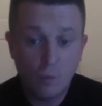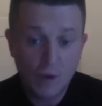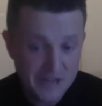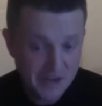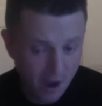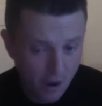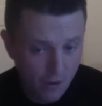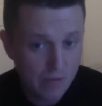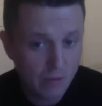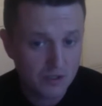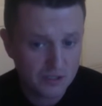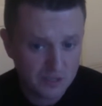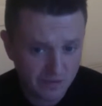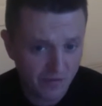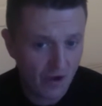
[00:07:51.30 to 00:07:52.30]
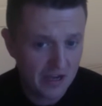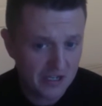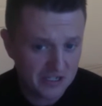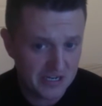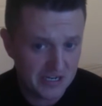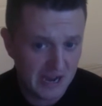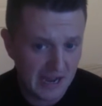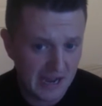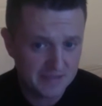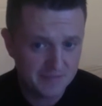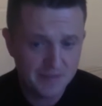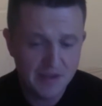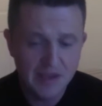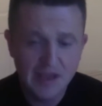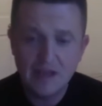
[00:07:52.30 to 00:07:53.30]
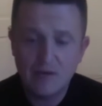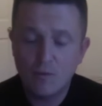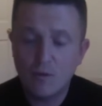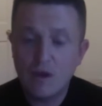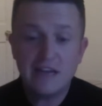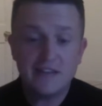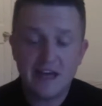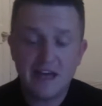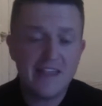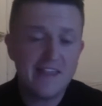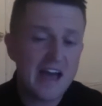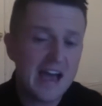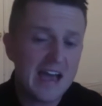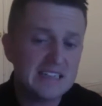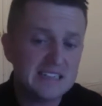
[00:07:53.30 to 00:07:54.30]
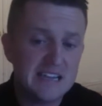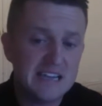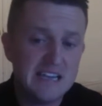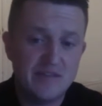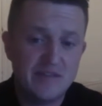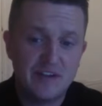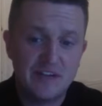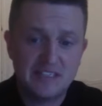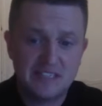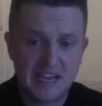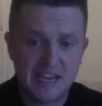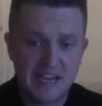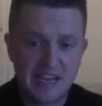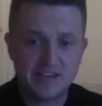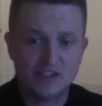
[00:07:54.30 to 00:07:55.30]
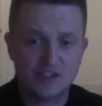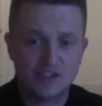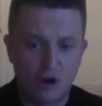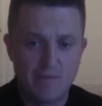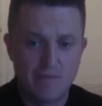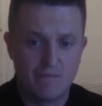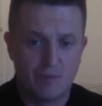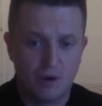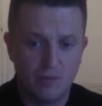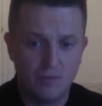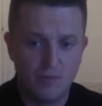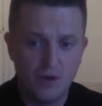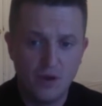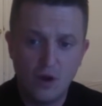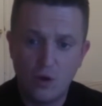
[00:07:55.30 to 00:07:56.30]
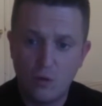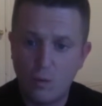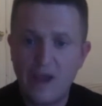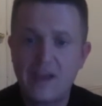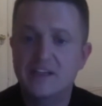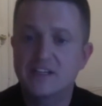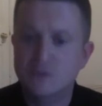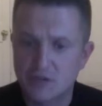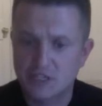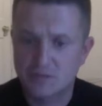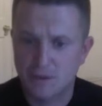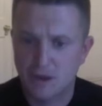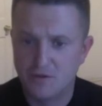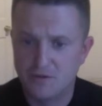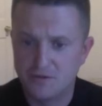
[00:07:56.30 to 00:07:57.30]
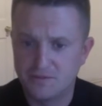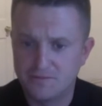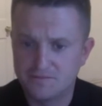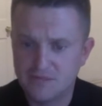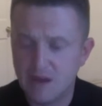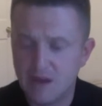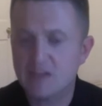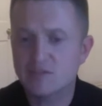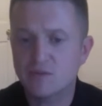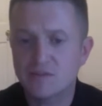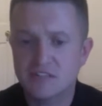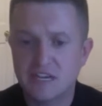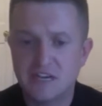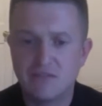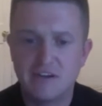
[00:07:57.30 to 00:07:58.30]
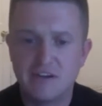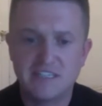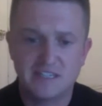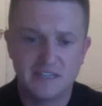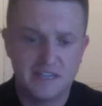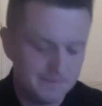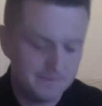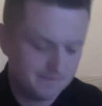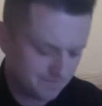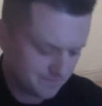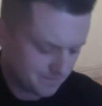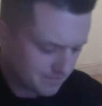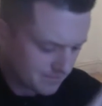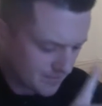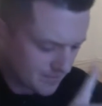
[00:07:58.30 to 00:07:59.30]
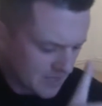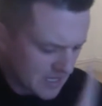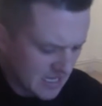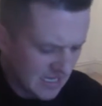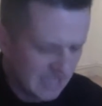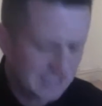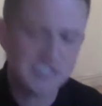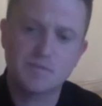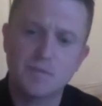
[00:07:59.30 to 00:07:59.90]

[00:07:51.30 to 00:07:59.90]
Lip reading: We know he wants to fight jihad. That is leaving a ticking time bomb waiting to explode. Now, as we've seen recently, it's